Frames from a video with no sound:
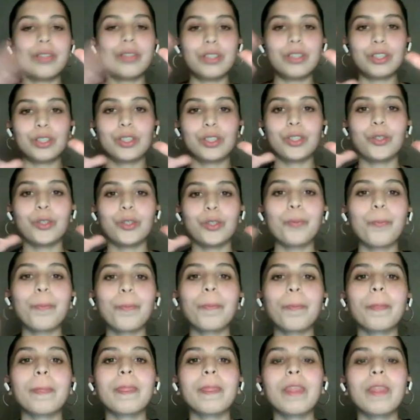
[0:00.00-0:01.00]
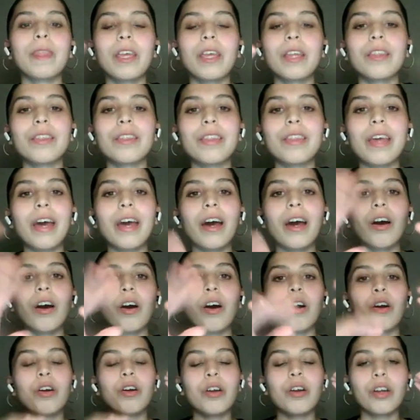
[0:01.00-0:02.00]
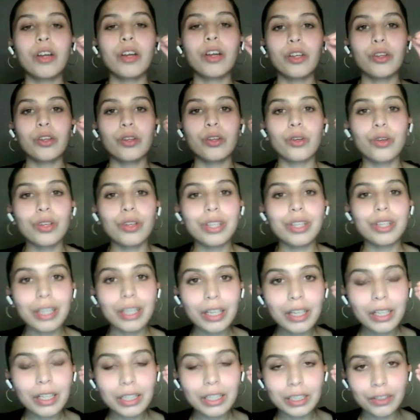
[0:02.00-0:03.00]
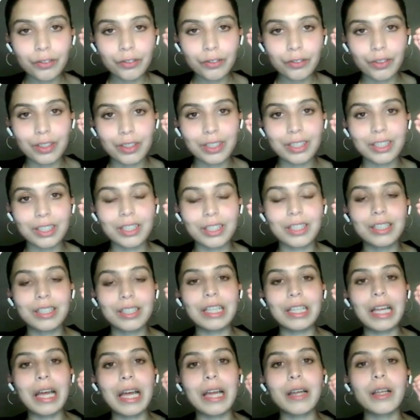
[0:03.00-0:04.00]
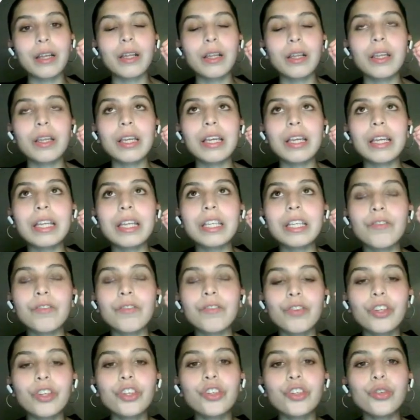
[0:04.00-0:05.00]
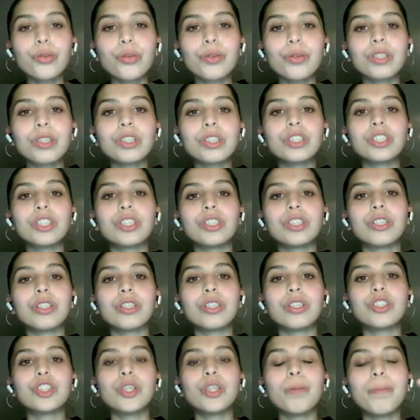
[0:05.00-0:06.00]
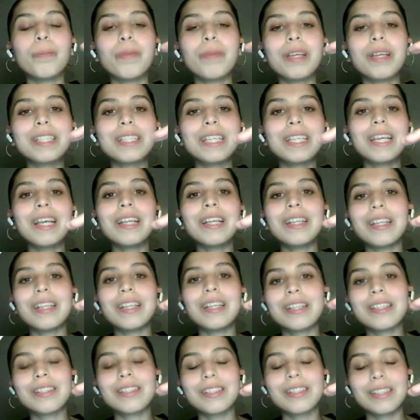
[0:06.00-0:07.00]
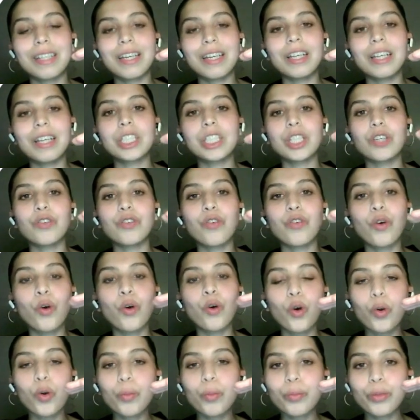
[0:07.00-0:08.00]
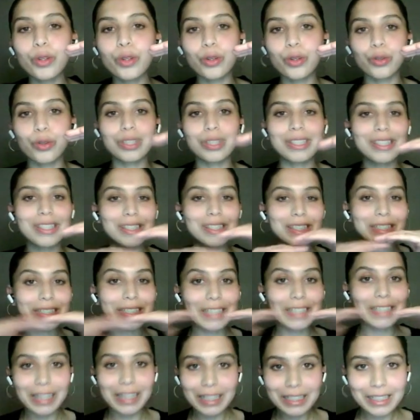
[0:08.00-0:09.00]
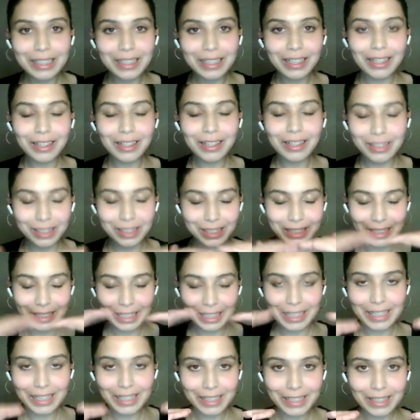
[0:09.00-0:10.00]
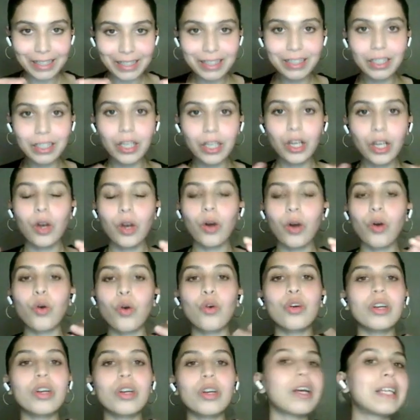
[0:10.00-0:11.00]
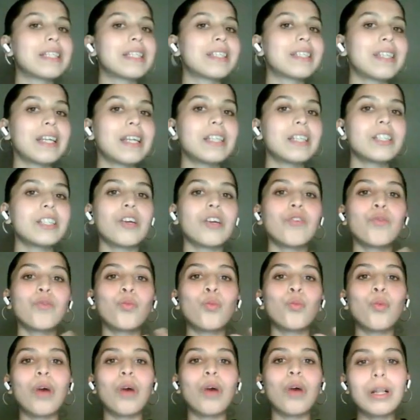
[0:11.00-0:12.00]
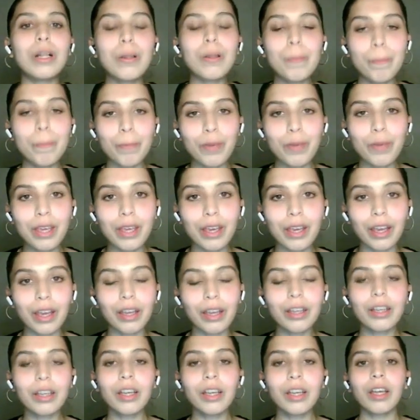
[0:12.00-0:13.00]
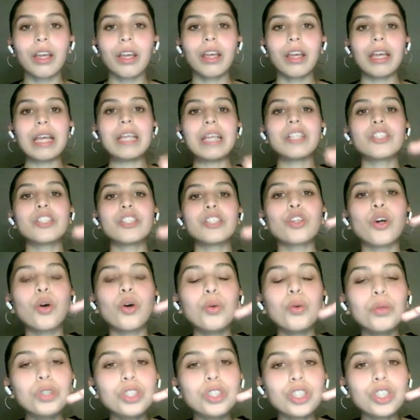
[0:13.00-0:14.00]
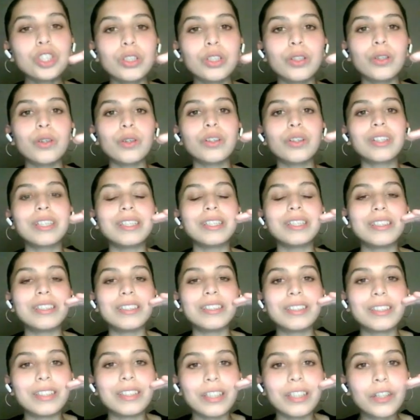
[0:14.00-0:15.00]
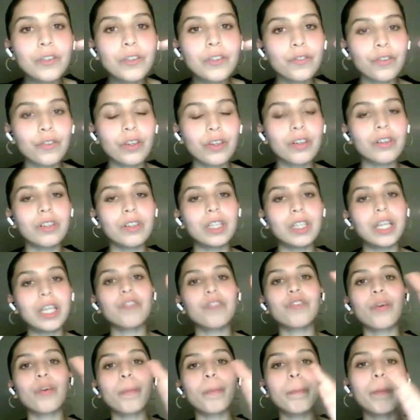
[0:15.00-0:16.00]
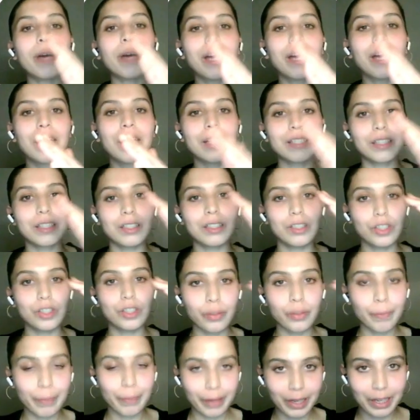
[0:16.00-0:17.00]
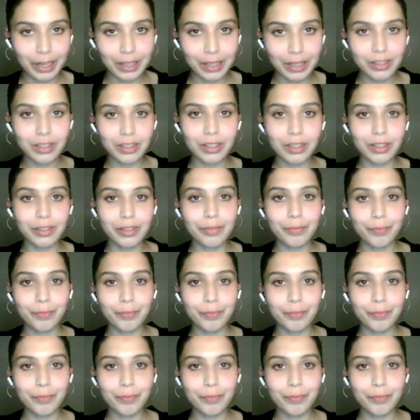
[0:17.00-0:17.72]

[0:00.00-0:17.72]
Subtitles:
So there are unique differences, and individuals to maintain a state of homeostasis or a sense of well-being is going to look differently from person to person.